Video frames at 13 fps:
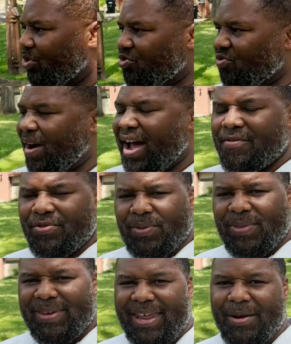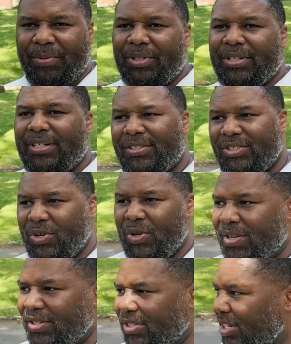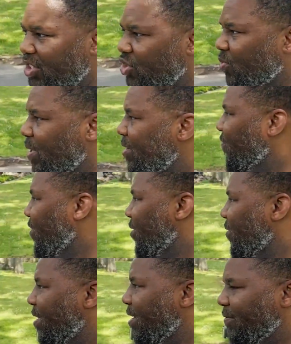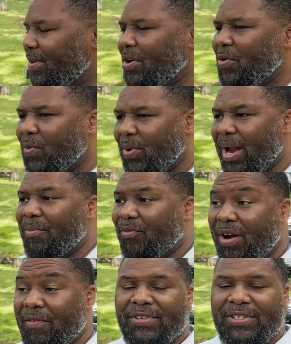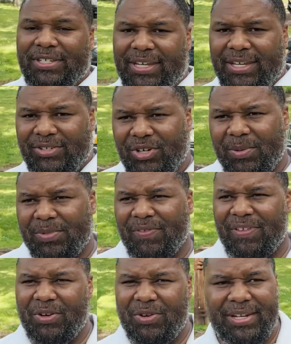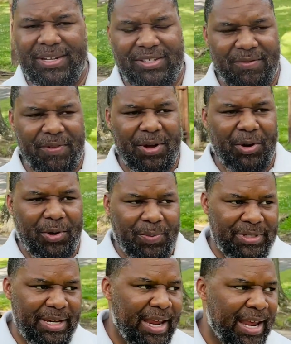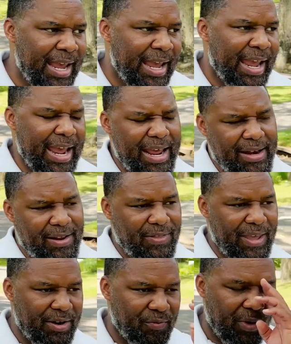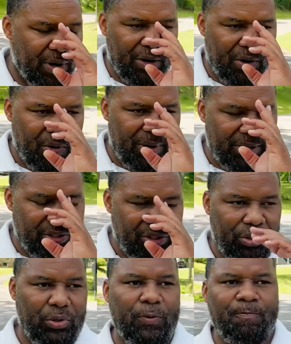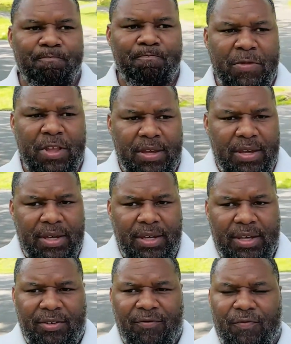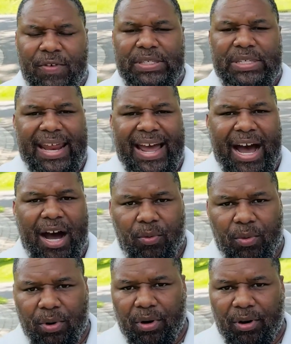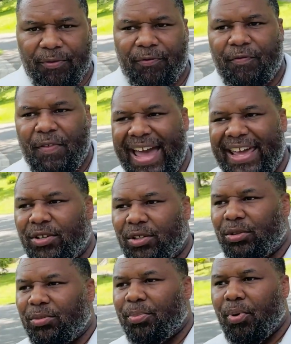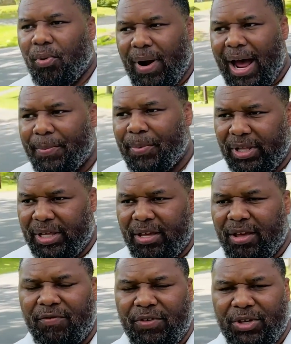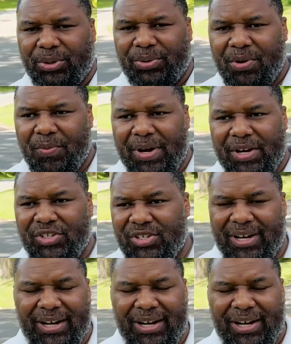drive through the neighborhood so you can see street view of what I'm referencing in terms of the uniqueness of the homes. And then we're going to visit our final property view, which